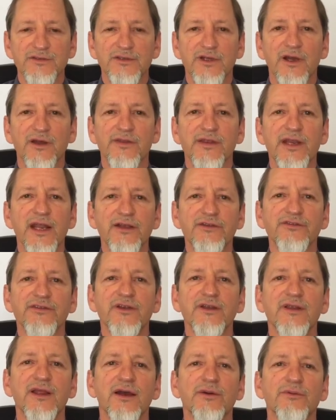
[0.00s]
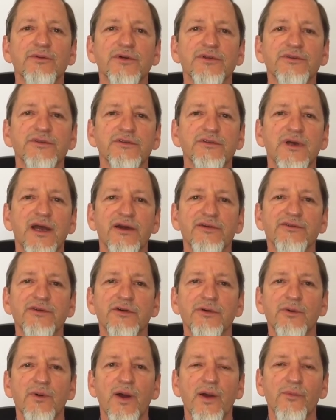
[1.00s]
So the next thing that we'll do
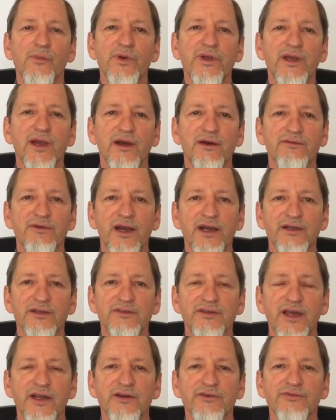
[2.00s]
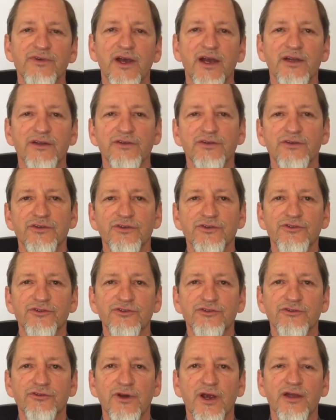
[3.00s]
after what we have identified your
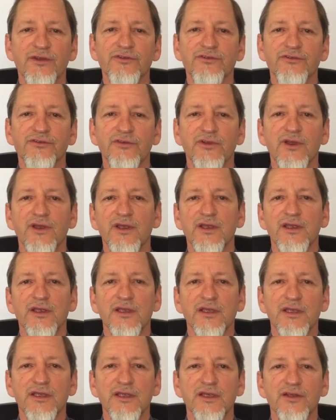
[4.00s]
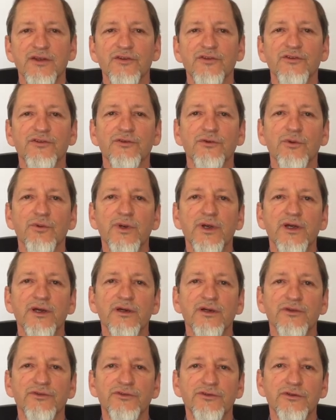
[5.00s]
stress is
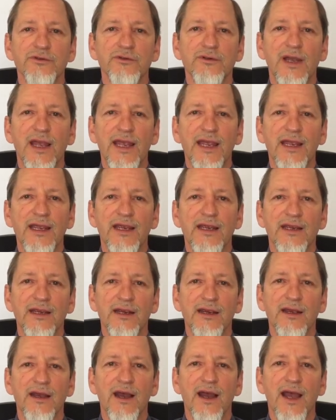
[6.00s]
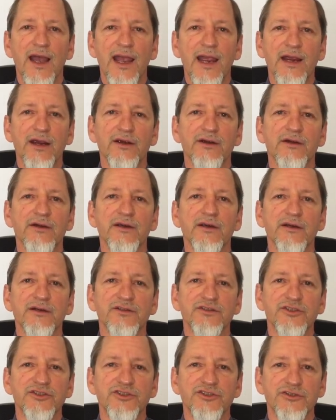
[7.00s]
we'll do a hair
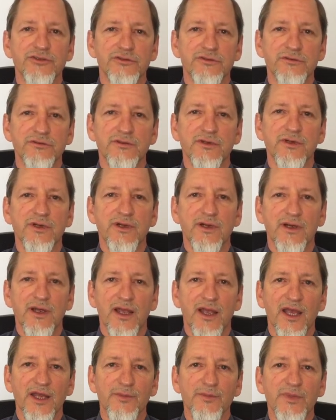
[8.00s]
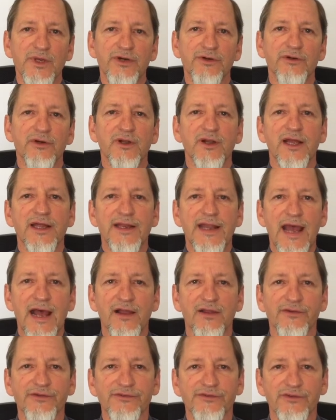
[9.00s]
tissue and mineral
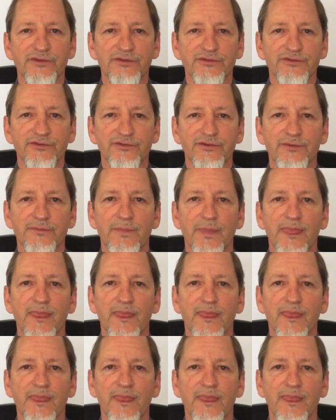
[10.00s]
analysis.